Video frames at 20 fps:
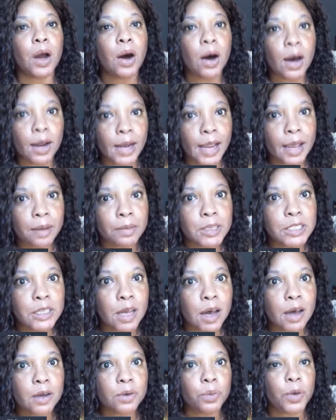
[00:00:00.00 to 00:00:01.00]

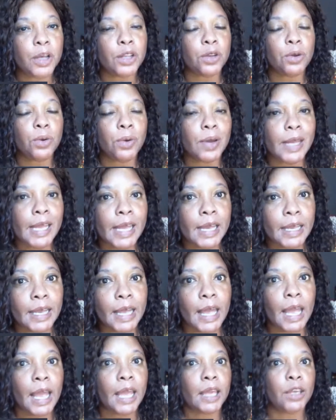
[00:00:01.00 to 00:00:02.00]
Amazon, whether you're in
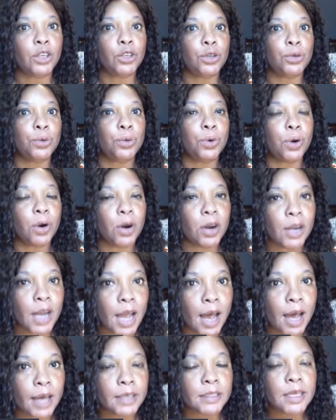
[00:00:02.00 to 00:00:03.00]
KU or
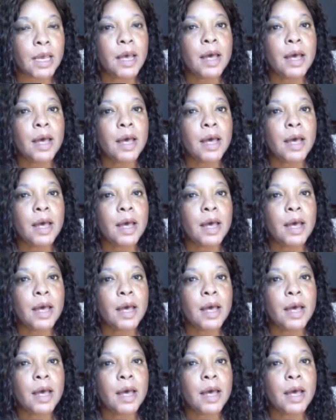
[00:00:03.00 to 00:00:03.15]
not.